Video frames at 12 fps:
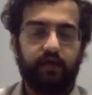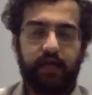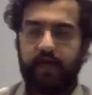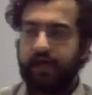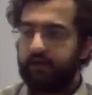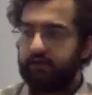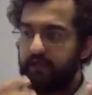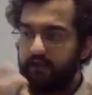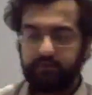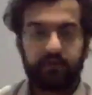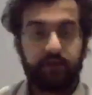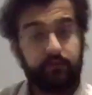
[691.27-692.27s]
and
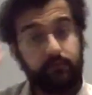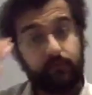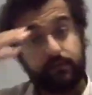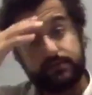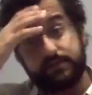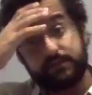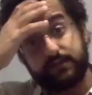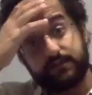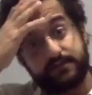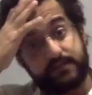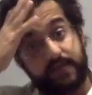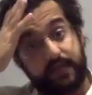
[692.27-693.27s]
helping him with
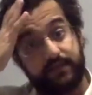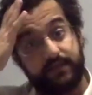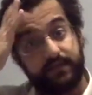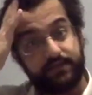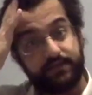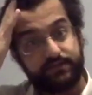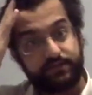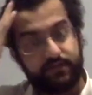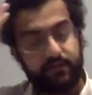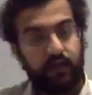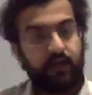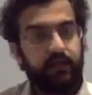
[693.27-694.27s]
its
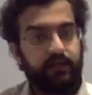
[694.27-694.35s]
ADHD,